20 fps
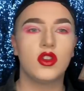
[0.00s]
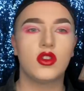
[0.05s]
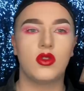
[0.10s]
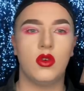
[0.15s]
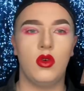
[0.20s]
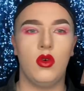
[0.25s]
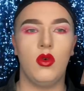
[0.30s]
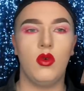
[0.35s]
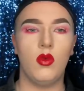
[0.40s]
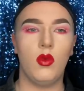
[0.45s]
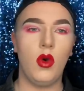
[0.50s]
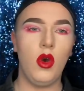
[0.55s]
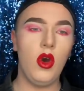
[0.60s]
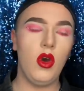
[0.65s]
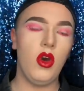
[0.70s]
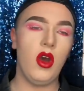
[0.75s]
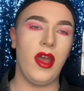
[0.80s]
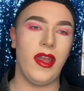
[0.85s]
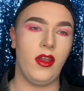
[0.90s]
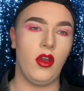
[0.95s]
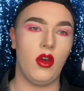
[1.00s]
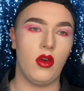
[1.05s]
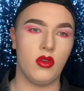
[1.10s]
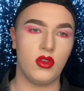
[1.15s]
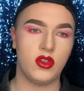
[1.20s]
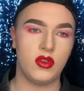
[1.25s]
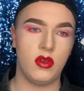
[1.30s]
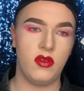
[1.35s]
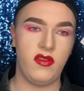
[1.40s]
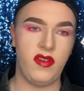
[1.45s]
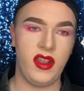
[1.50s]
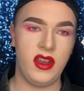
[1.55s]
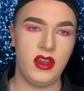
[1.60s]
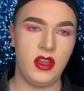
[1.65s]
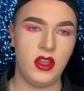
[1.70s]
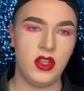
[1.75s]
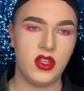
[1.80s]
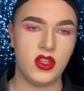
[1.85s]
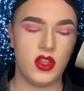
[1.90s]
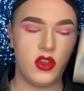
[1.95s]
So what I also find
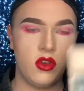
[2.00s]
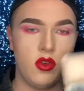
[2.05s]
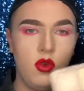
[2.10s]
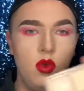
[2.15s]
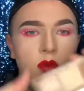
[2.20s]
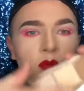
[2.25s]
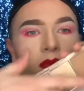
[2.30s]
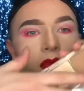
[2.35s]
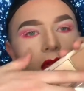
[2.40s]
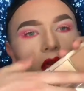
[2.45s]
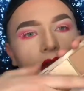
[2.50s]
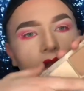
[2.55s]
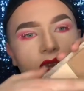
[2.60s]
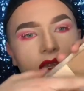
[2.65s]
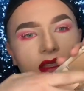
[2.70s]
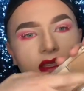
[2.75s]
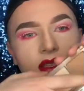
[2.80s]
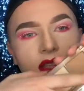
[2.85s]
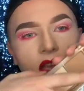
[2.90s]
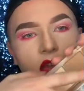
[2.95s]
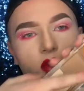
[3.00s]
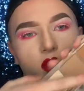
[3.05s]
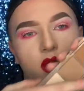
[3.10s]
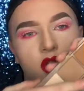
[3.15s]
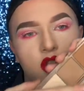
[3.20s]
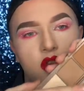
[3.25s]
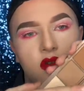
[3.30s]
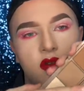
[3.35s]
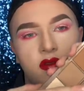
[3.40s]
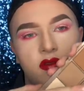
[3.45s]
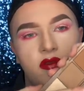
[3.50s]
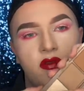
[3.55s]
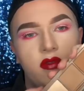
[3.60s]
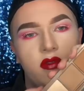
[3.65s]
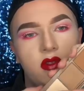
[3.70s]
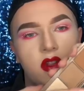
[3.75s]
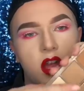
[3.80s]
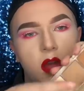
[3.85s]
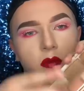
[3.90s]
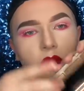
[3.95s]
is cool is that when you
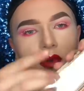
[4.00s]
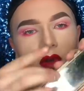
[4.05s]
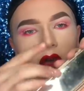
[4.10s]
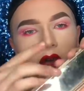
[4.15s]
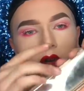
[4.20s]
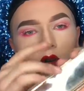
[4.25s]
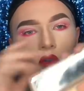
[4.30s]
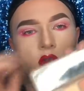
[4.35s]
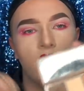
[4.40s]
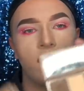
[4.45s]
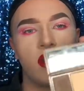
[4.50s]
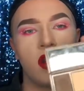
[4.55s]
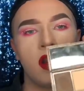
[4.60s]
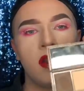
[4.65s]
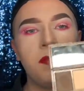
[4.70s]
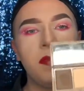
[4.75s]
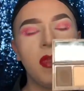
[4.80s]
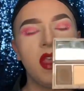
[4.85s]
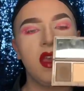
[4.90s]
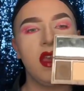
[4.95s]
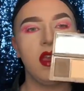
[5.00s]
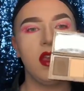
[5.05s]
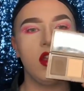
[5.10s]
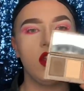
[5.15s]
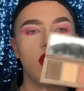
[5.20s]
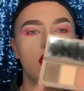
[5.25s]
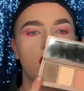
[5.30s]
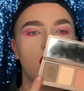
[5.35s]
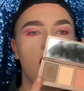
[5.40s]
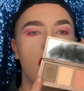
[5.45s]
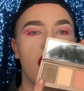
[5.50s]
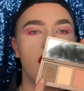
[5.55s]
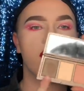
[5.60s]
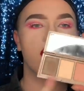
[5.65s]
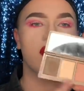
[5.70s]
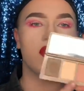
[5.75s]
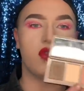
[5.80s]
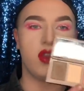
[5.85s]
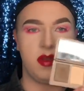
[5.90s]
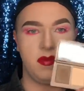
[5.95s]
flip it over, you have
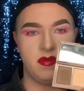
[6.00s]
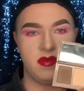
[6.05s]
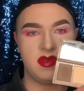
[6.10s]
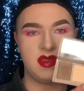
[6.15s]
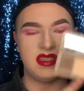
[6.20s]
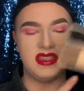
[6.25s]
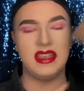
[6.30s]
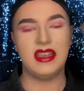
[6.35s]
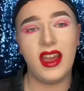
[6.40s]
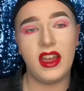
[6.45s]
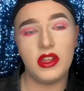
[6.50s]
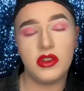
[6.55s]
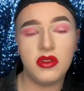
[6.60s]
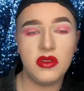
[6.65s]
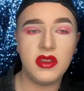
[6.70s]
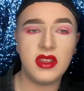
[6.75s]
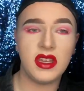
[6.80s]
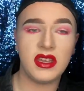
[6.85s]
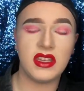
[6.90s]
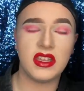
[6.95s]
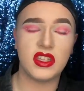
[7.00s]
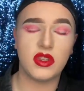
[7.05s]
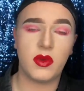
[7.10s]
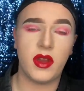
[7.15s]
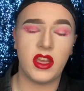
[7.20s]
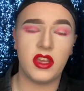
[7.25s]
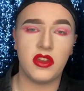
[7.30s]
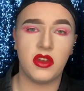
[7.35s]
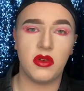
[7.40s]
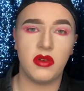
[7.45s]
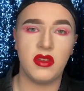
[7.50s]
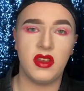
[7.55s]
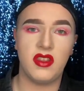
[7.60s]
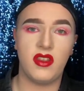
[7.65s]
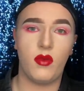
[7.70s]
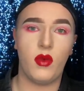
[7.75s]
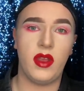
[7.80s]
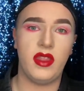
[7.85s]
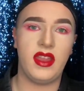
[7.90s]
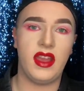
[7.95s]
creams. I do think it's quite cool that
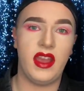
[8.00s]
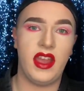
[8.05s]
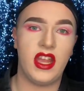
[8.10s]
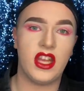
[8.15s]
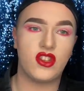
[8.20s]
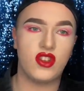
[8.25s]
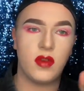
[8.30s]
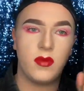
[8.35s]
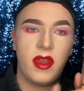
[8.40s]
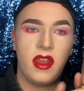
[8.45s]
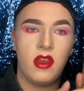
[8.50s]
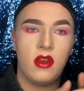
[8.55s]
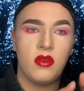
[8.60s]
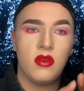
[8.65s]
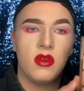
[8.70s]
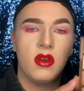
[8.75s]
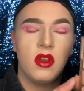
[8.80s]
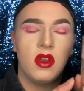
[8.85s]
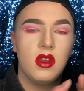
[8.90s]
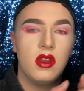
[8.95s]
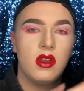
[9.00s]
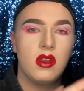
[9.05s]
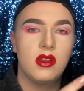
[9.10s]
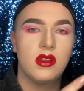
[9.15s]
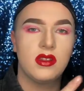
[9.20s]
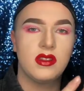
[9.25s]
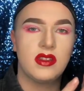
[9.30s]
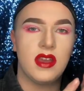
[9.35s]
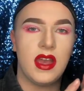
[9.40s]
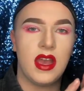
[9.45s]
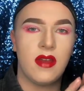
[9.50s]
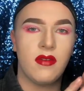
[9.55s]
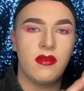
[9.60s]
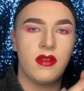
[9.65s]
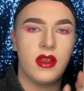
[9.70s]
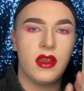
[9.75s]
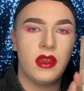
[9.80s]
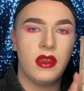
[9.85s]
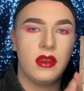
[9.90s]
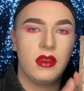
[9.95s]
they've went that extra mile to have
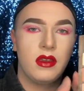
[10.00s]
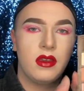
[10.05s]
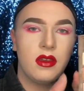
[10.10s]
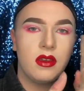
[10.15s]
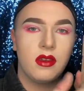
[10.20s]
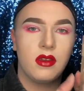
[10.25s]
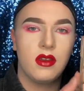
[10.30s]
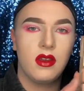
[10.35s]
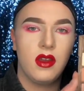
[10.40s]
like